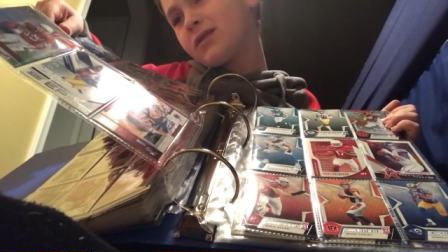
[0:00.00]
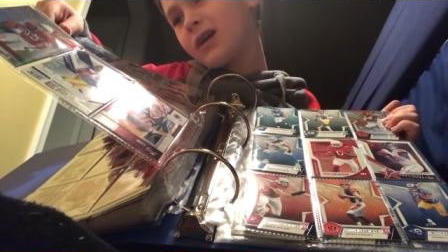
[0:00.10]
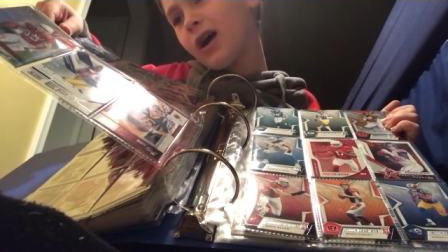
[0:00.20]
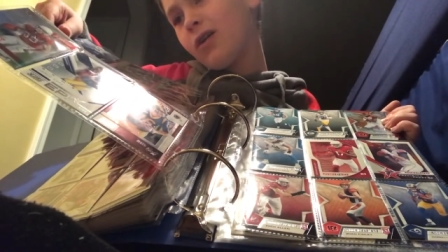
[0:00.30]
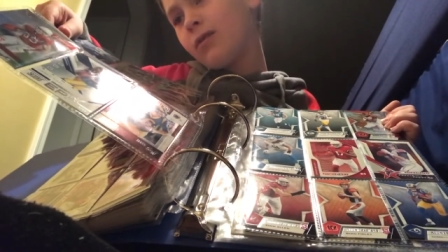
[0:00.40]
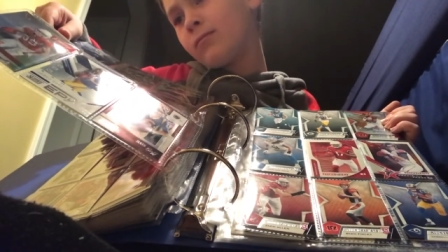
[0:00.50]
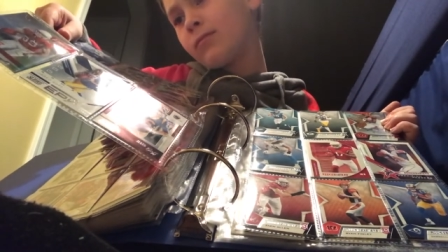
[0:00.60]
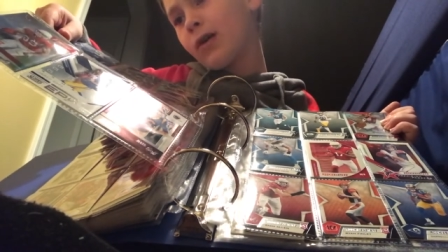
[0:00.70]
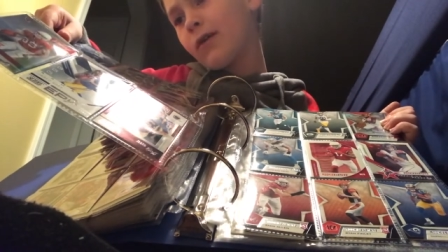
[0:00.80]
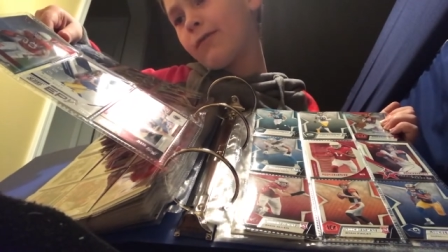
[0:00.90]
Colin
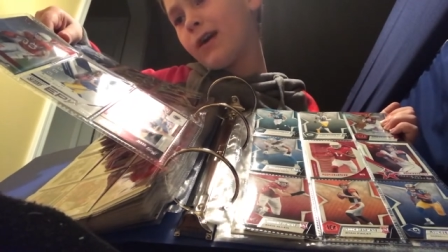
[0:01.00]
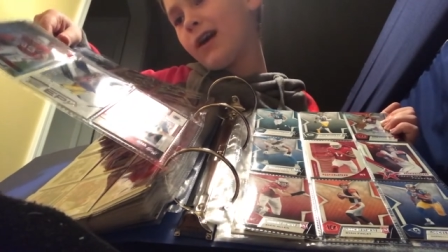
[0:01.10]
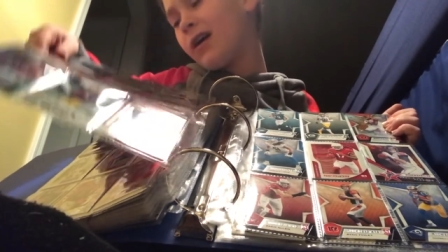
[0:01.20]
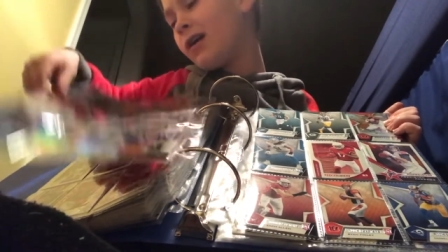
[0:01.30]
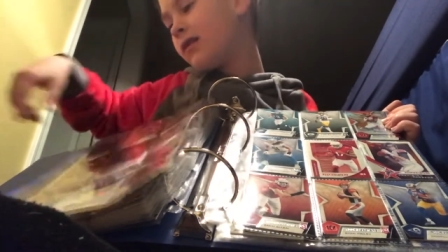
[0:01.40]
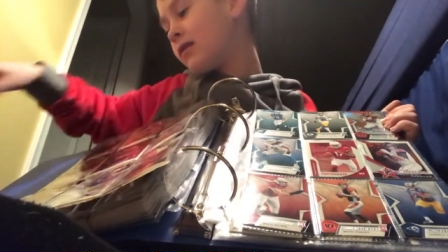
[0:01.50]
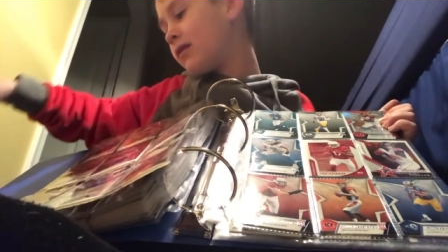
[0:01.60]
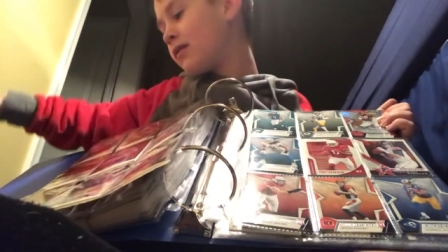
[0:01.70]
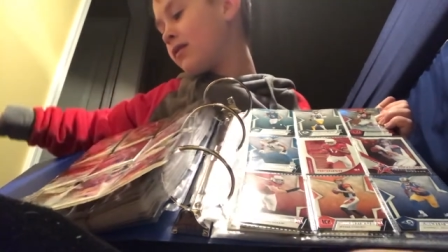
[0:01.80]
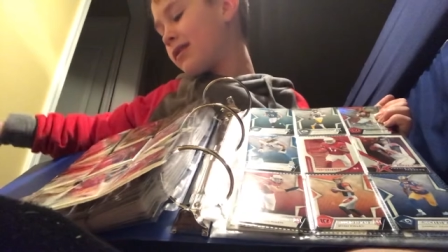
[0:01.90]
Murphy
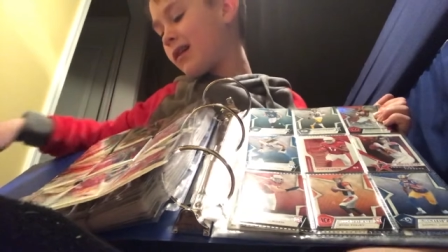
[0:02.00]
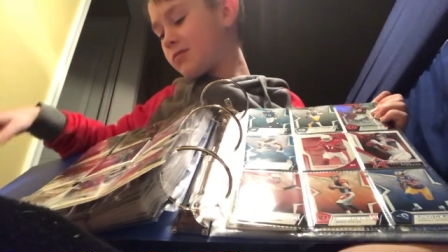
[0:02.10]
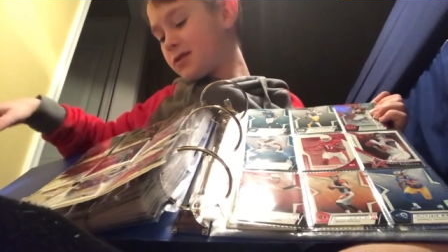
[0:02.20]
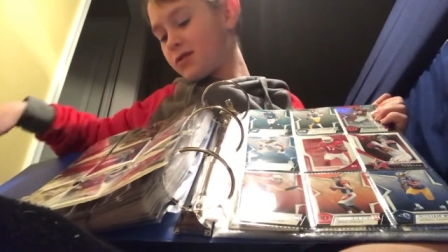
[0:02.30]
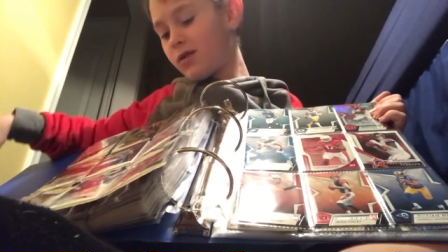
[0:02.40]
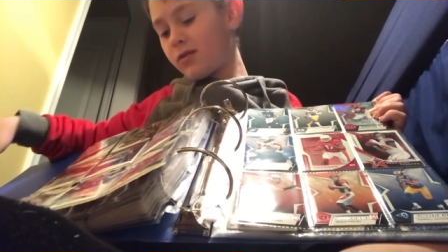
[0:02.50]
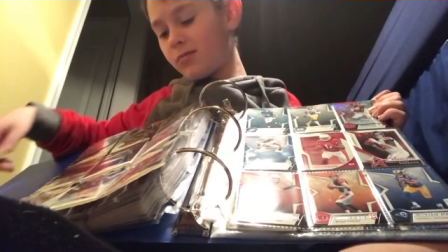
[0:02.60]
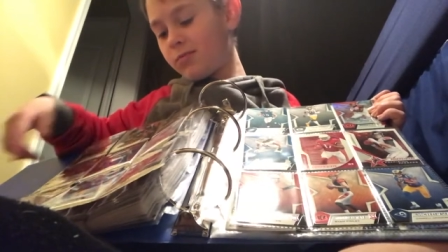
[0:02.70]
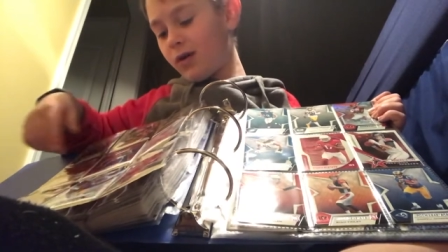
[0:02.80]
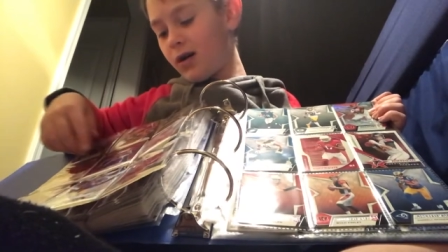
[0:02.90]
that was on the
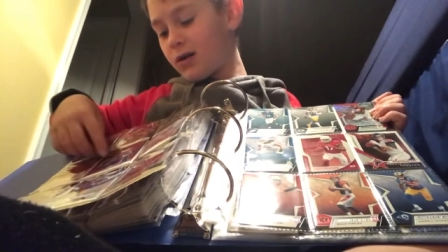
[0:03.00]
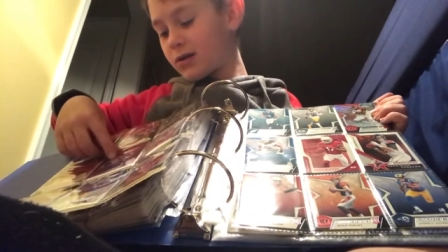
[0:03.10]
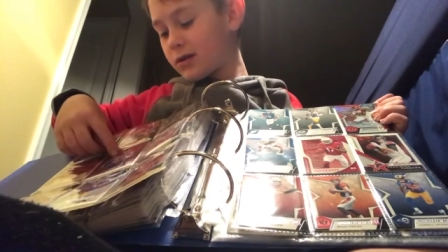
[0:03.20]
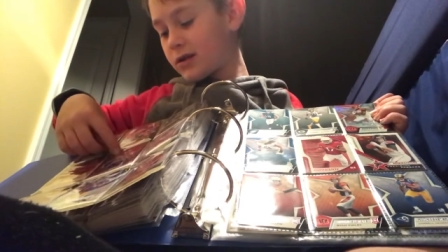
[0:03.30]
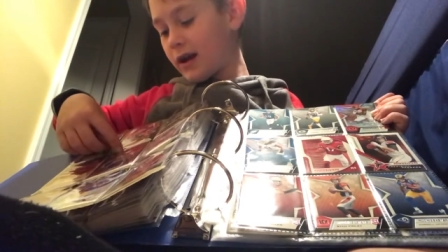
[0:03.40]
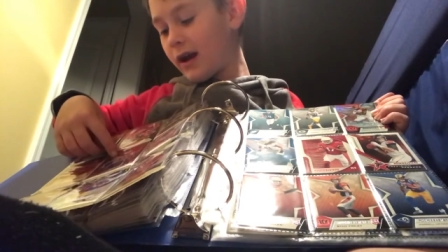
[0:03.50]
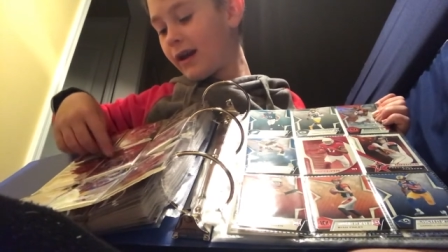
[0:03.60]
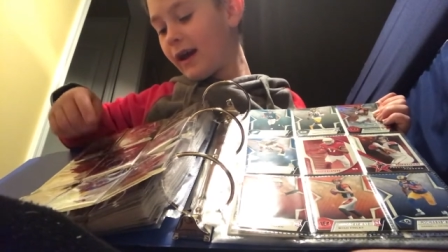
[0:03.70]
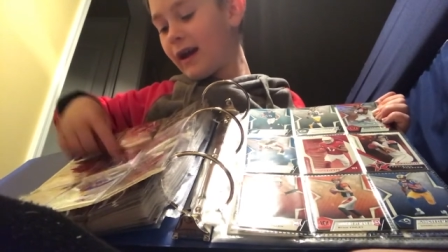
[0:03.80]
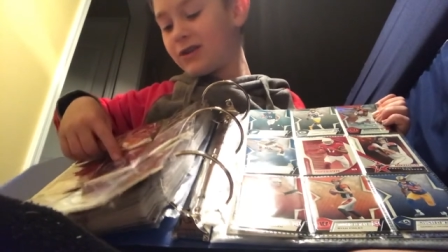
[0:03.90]
box
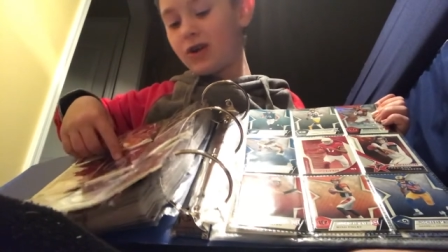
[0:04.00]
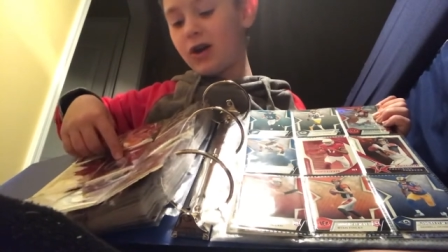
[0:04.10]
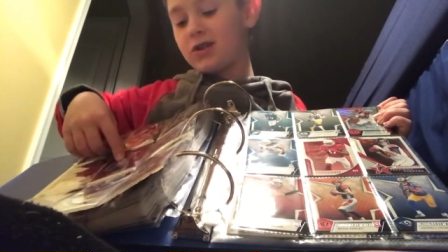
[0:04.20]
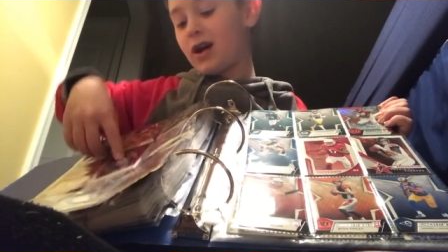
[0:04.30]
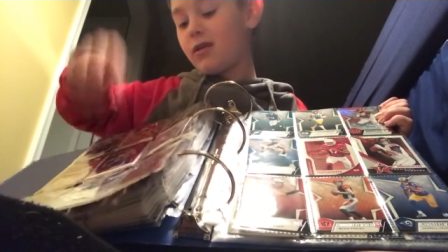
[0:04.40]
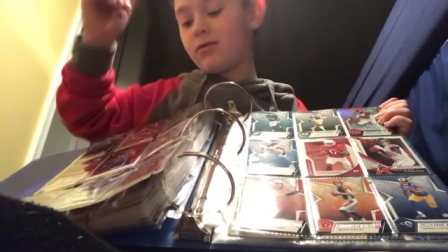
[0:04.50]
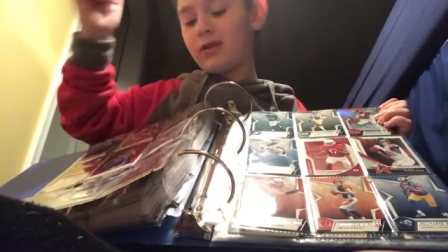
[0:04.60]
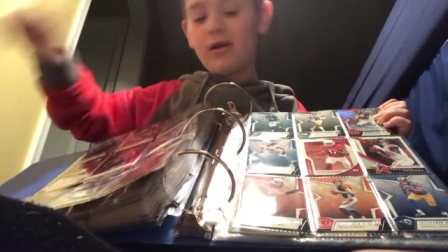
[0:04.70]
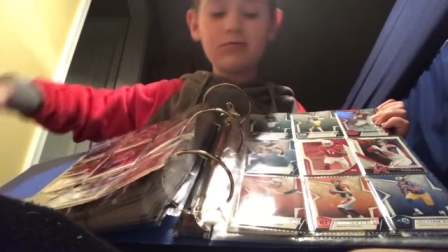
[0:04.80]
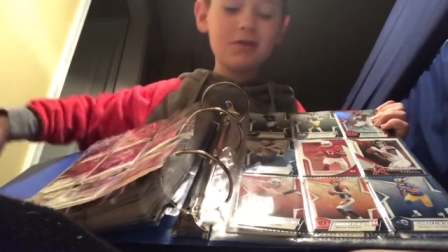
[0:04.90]
and a Josh Allen
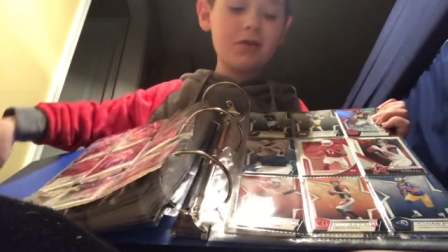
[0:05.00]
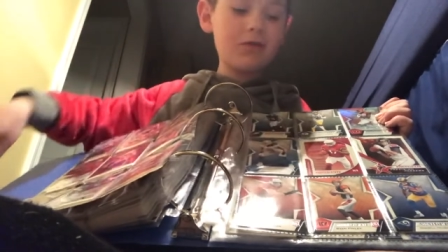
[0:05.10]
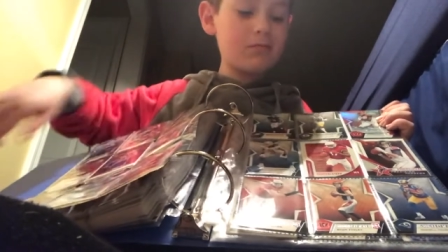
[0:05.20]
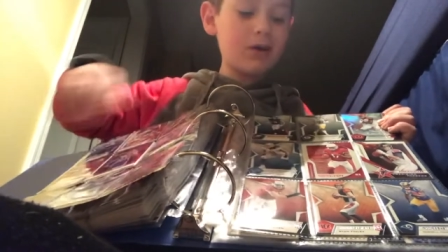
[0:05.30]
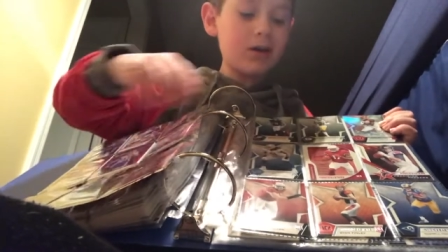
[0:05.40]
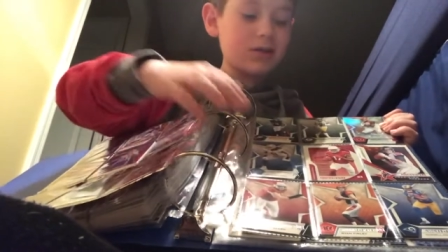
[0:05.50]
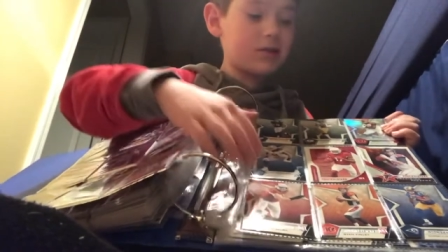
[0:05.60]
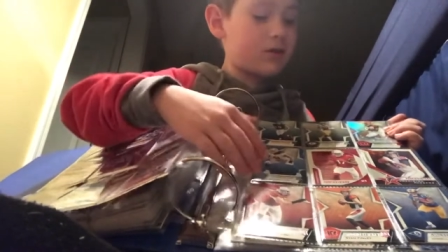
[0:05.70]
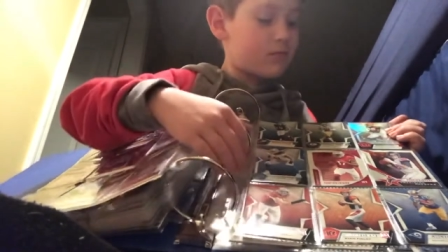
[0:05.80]
that was on the box.